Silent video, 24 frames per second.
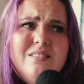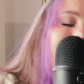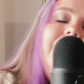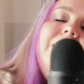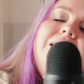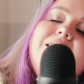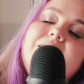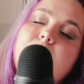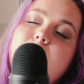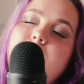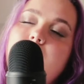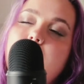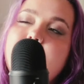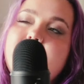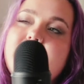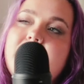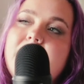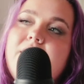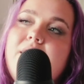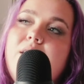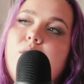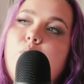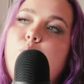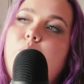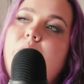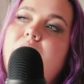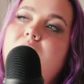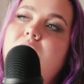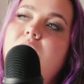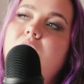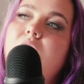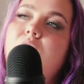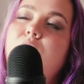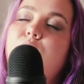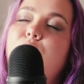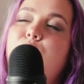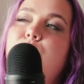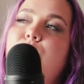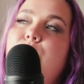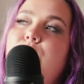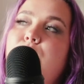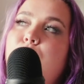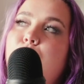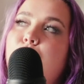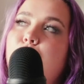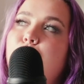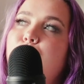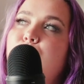Like sometimes I think we
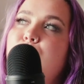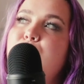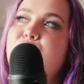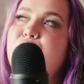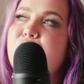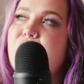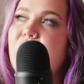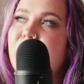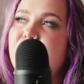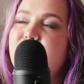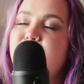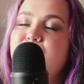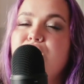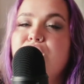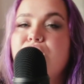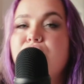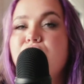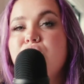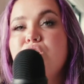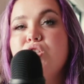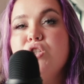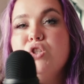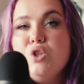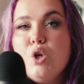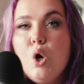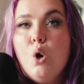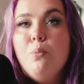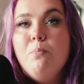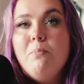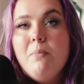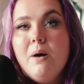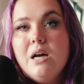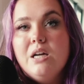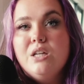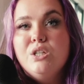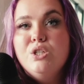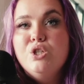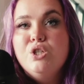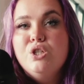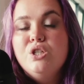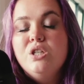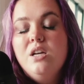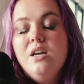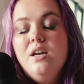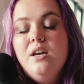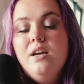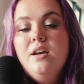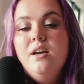fear rejection so
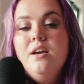much